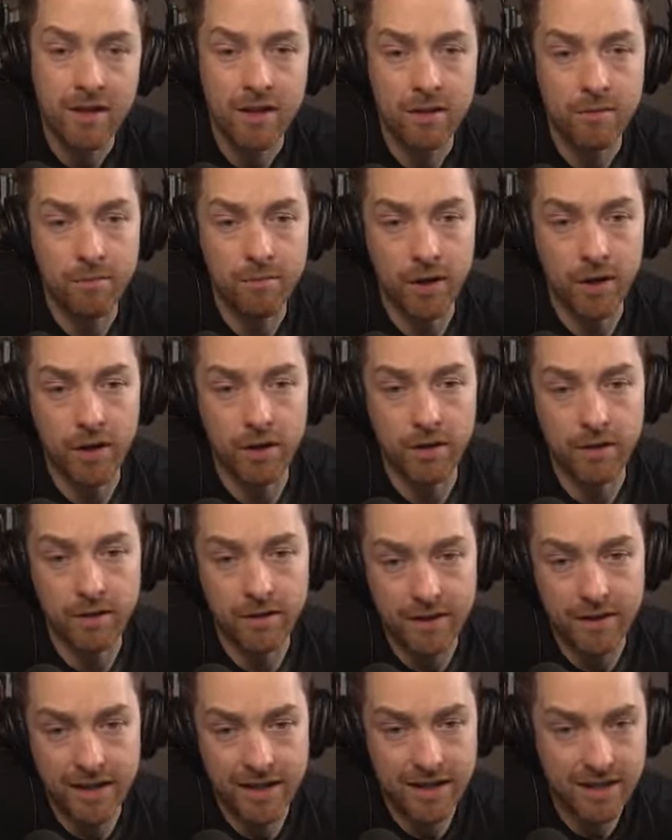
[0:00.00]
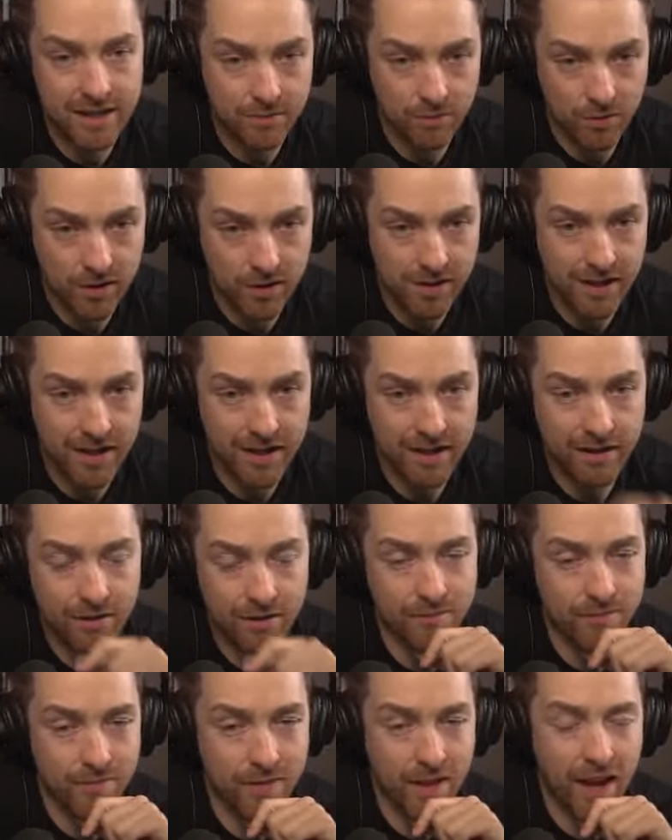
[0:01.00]
But these ones
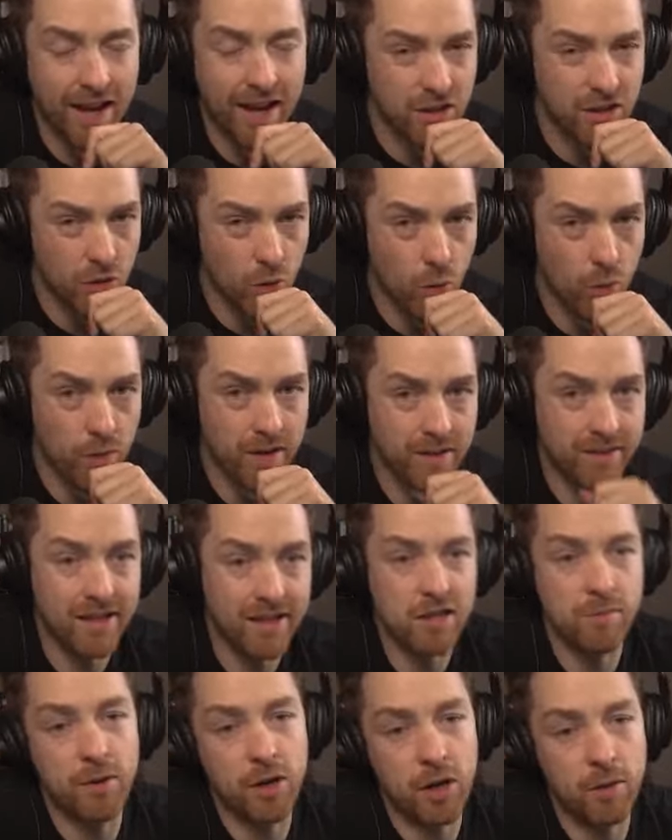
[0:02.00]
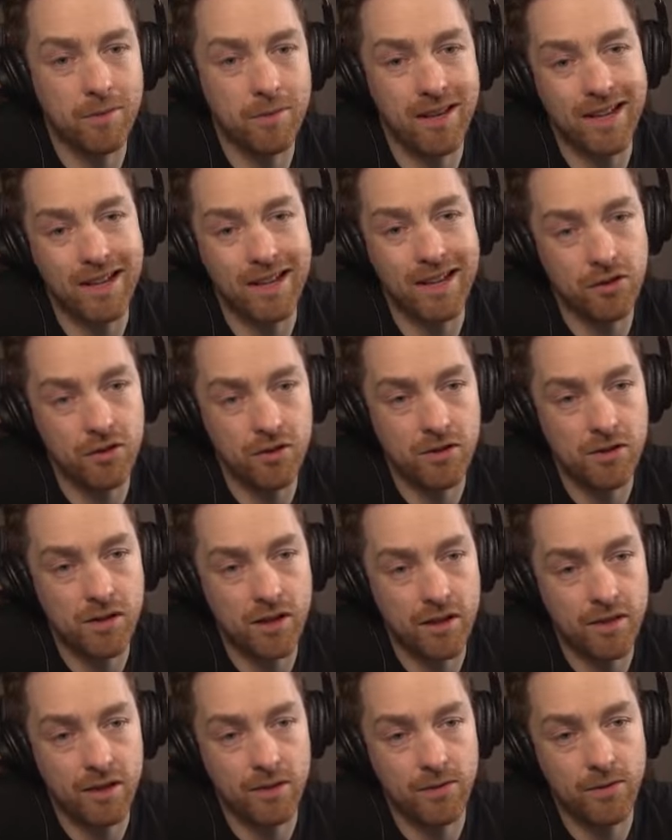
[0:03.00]
here, I don't think these will become collectors. I
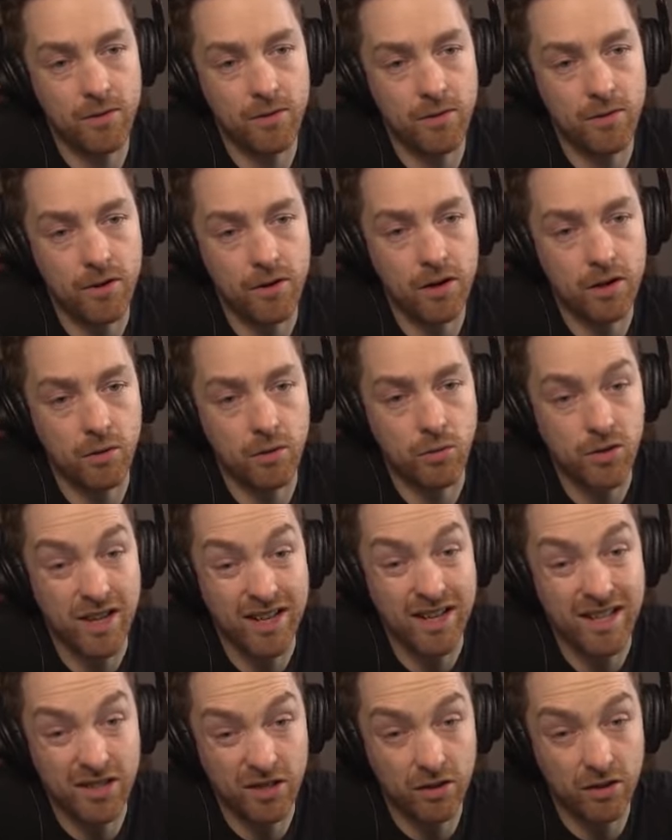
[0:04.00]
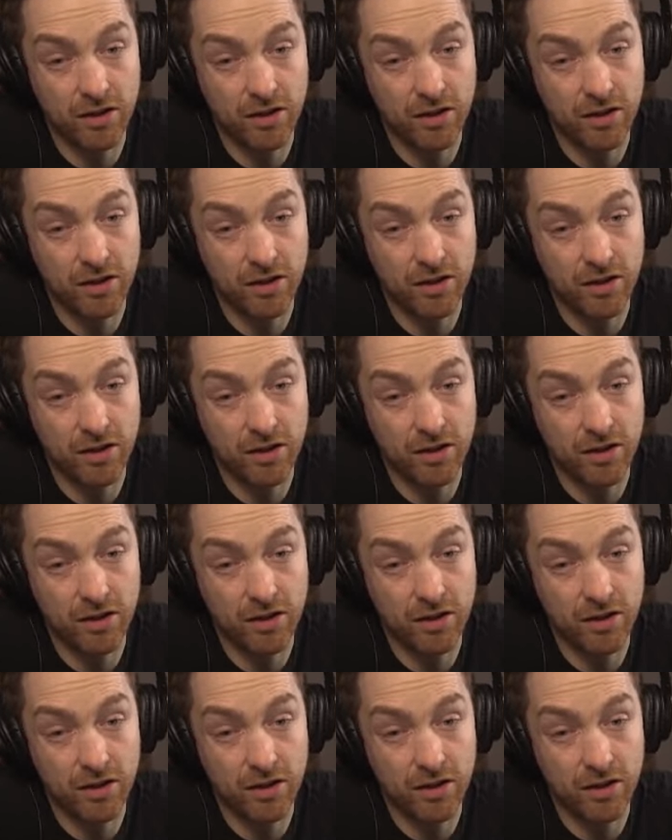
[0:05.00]
think they're not going to. And certainly